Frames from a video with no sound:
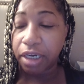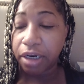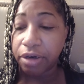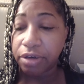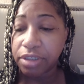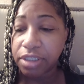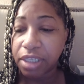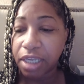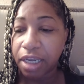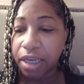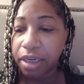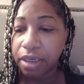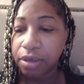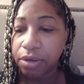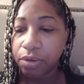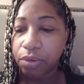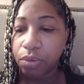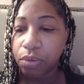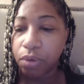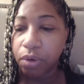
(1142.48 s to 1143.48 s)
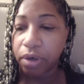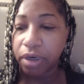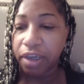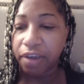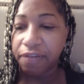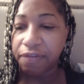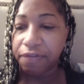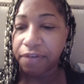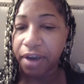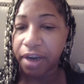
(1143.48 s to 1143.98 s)
air sign or
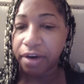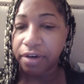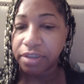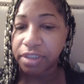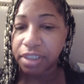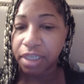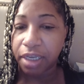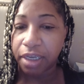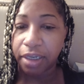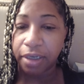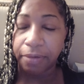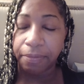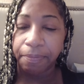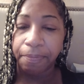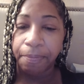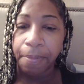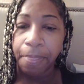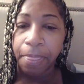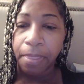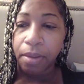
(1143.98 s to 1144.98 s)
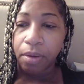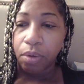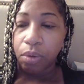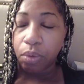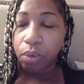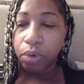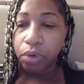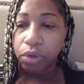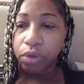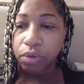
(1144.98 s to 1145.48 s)
a fire sign,
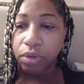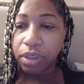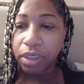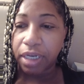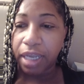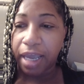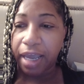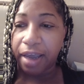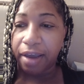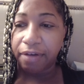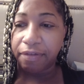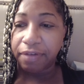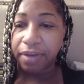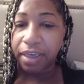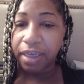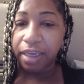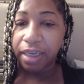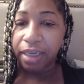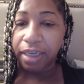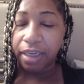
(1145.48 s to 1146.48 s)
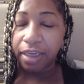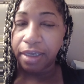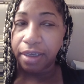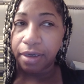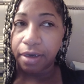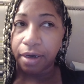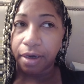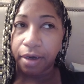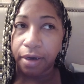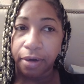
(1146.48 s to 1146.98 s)
or you could have a
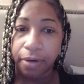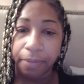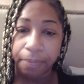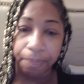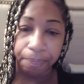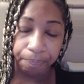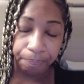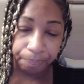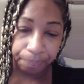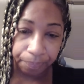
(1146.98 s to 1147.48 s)
um,